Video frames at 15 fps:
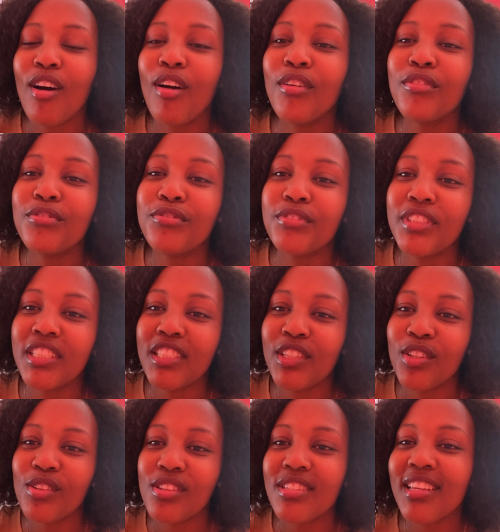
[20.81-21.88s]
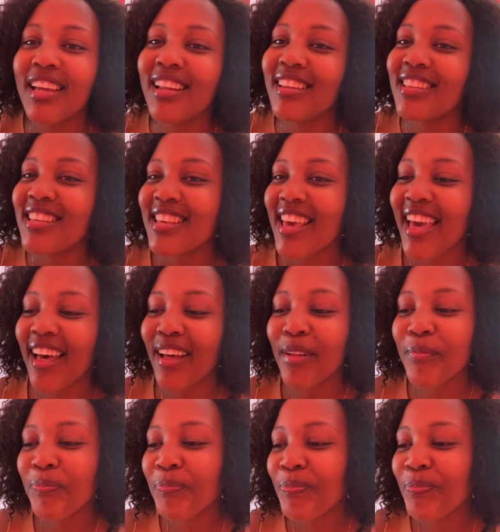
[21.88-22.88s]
of videos in here.